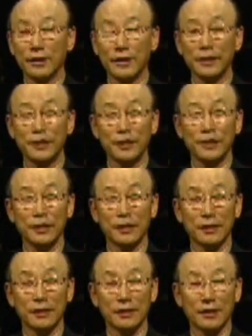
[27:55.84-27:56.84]
any
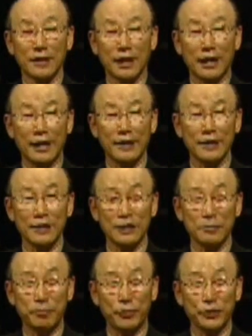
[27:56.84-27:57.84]
high
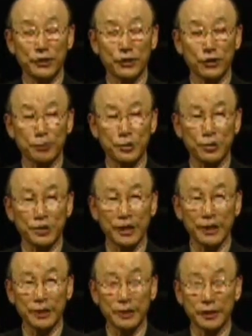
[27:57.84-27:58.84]
position of
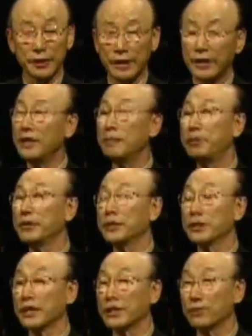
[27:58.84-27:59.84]
society. Any
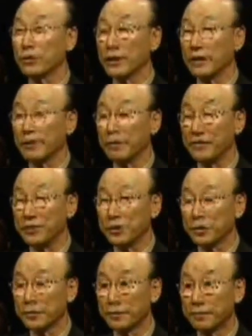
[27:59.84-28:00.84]
person could have a
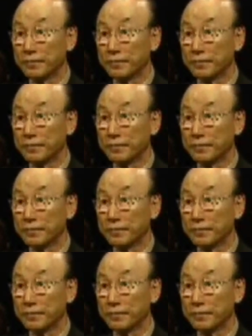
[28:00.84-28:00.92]
vision